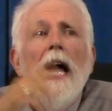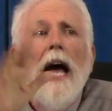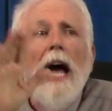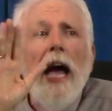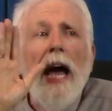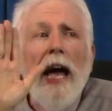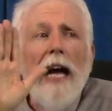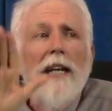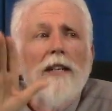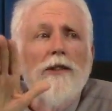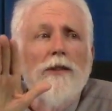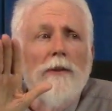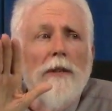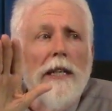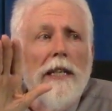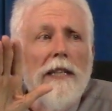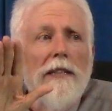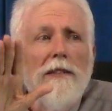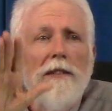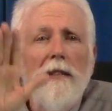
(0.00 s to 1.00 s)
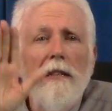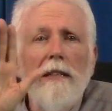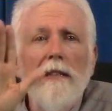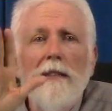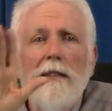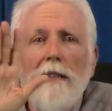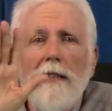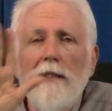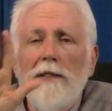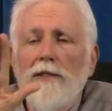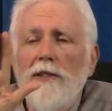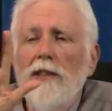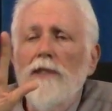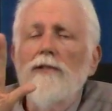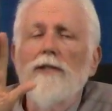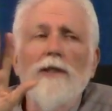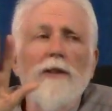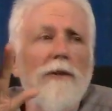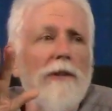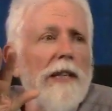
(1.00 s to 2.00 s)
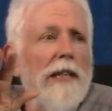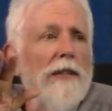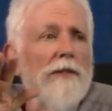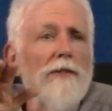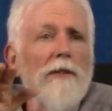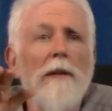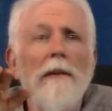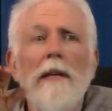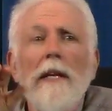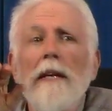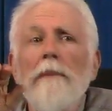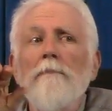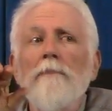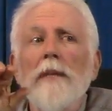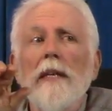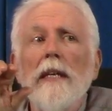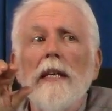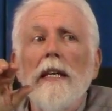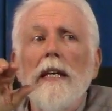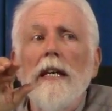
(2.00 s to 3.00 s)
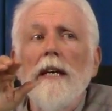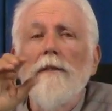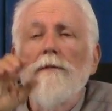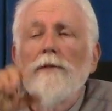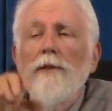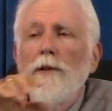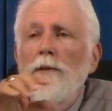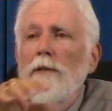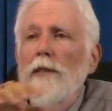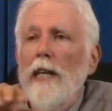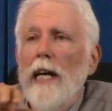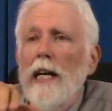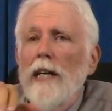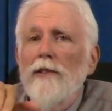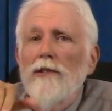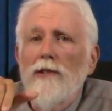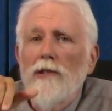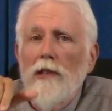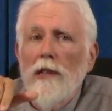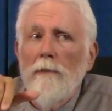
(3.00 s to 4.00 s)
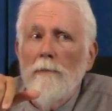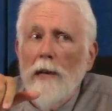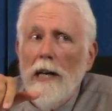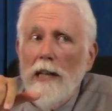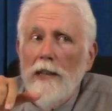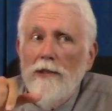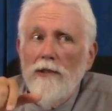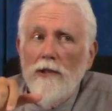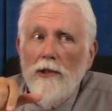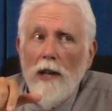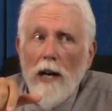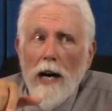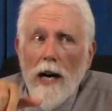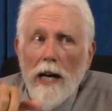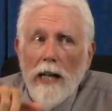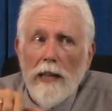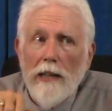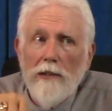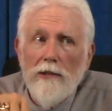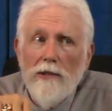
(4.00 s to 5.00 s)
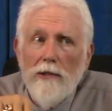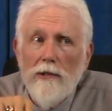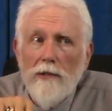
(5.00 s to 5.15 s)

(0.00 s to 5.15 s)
Actually, just do this. If you can't see my socks...